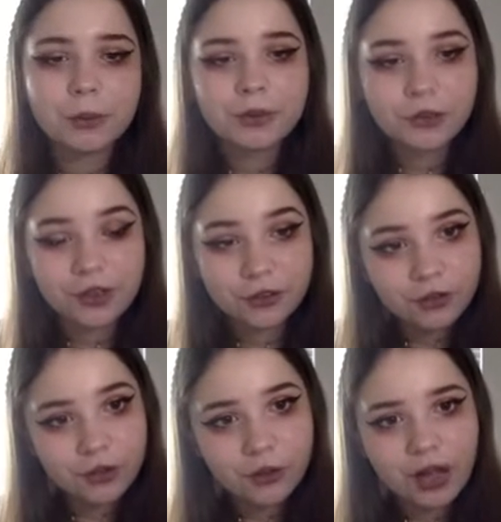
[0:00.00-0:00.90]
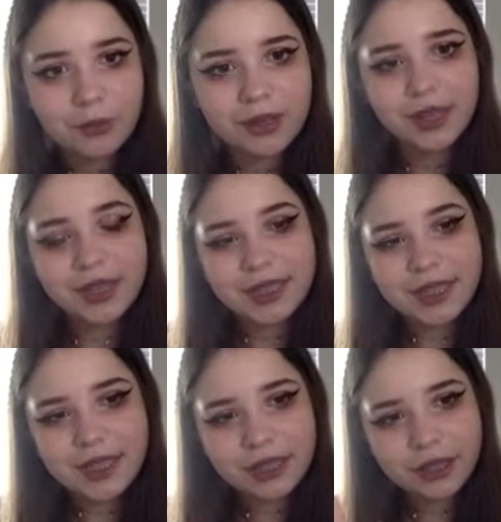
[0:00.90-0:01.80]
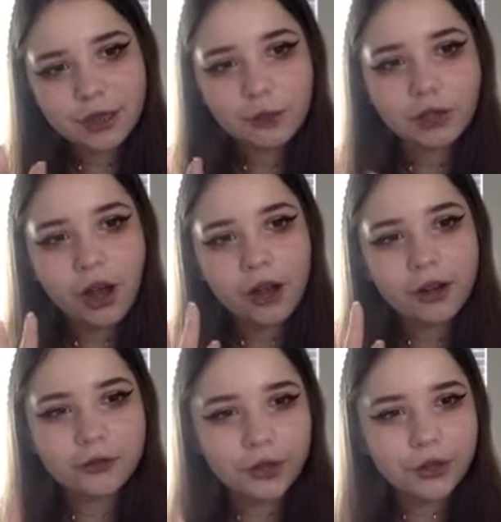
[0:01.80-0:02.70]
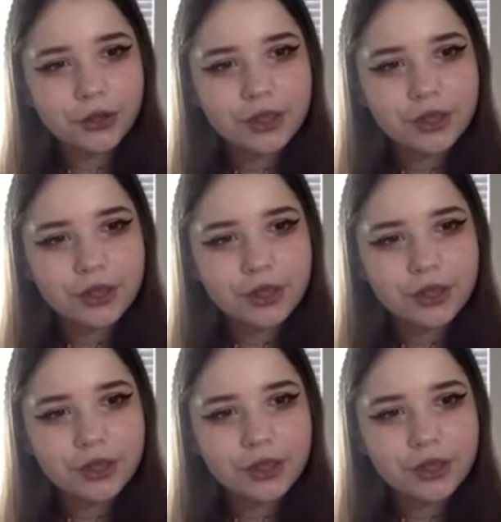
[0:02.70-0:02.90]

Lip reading: For the food web, see, it's a little more convoluted.